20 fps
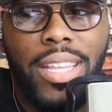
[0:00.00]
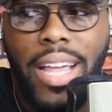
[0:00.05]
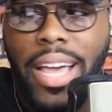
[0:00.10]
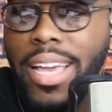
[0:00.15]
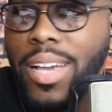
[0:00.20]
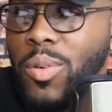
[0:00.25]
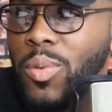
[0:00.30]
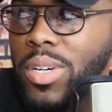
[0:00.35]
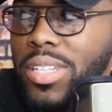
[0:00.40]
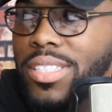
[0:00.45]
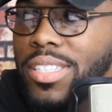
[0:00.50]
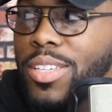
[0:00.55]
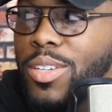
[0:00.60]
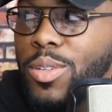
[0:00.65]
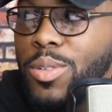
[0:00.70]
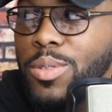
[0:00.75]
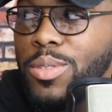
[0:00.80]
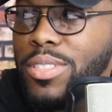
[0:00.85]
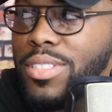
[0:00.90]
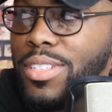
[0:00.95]
Like, what's
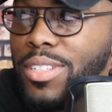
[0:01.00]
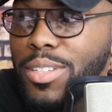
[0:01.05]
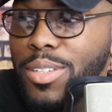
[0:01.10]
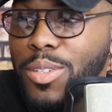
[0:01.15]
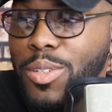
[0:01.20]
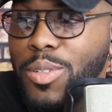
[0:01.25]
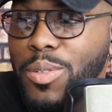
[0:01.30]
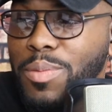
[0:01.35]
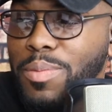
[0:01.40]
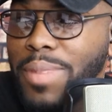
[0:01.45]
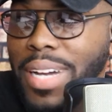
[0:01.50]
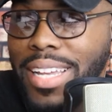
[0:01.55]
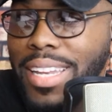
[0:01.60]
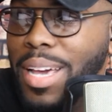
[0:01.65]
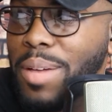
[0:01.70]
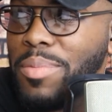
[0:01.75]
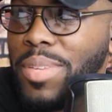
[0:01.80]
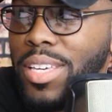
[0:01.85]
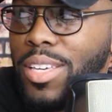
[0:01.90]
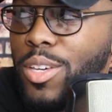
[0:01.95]
huge to you might
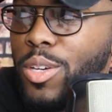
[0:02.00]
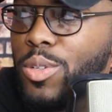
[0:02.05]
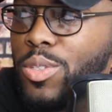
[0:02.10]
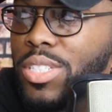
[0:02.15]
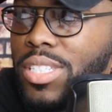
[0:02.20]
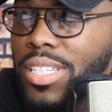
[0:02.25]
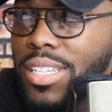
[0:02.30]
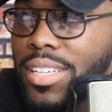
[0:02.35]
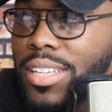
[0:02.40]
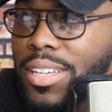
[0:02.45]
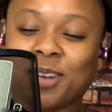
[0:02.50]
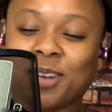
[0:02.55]
not be huge to him.